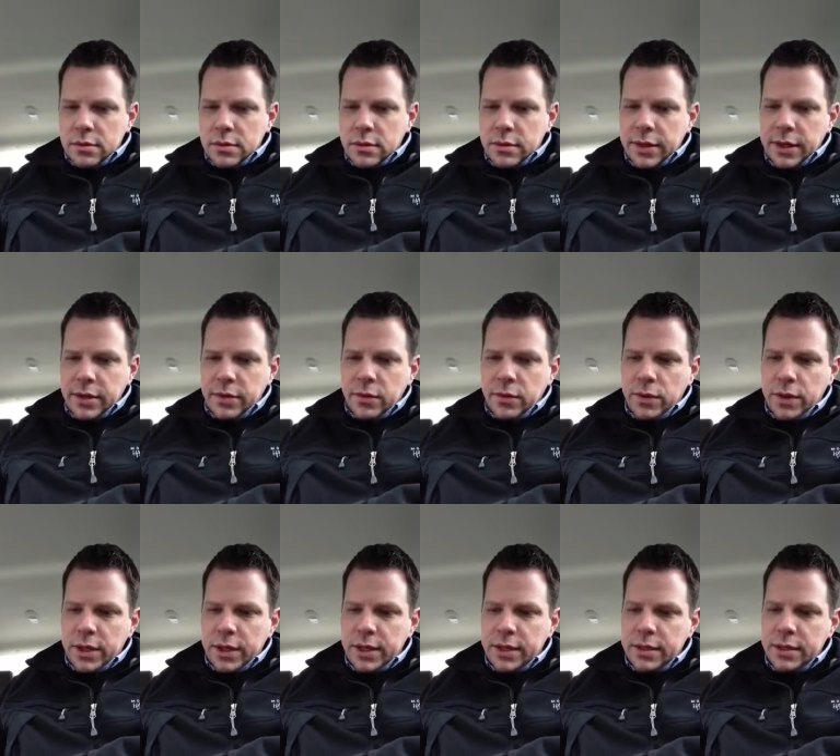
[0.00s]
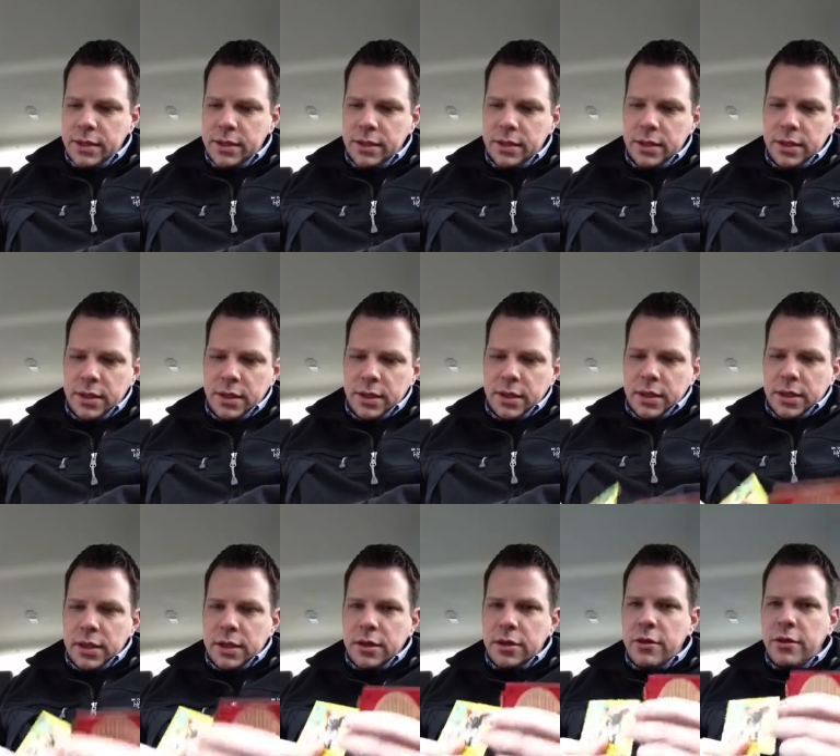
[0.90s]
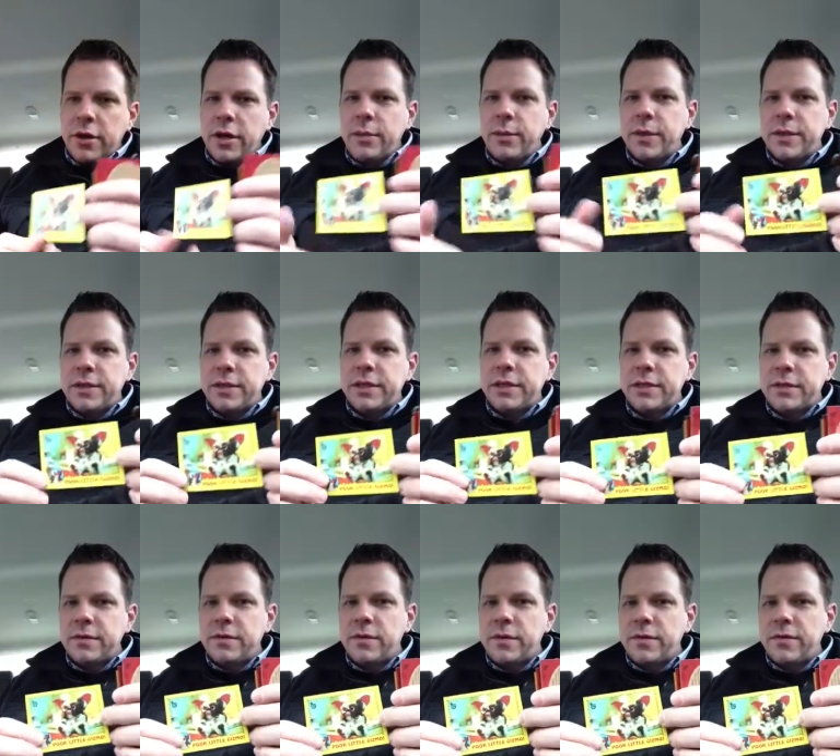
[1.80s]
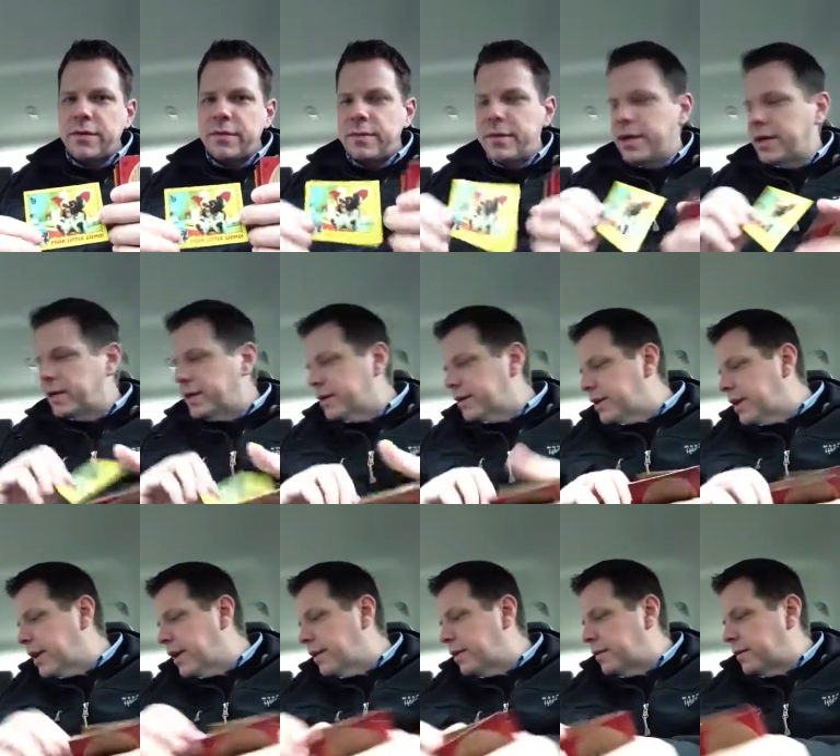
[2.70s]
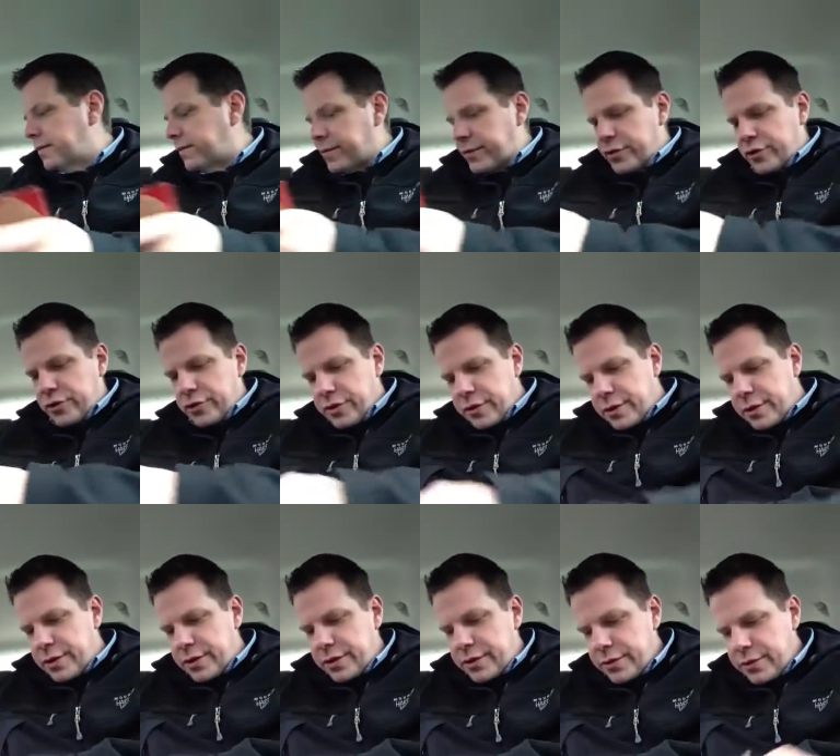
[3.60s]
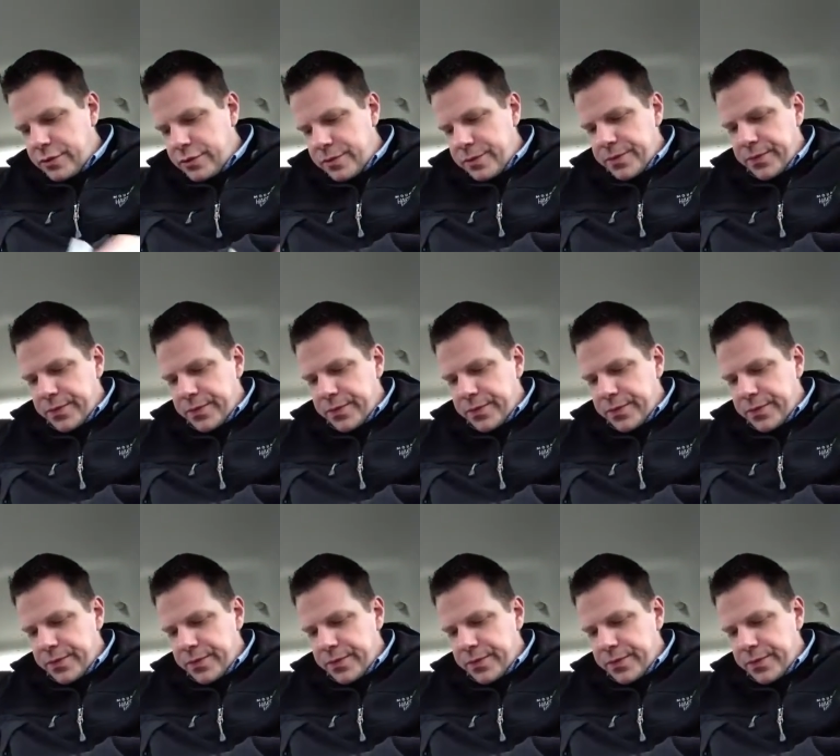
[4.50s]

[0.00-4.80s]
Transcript: Green Hornet. Gremlins. This is one from my era for sure, too.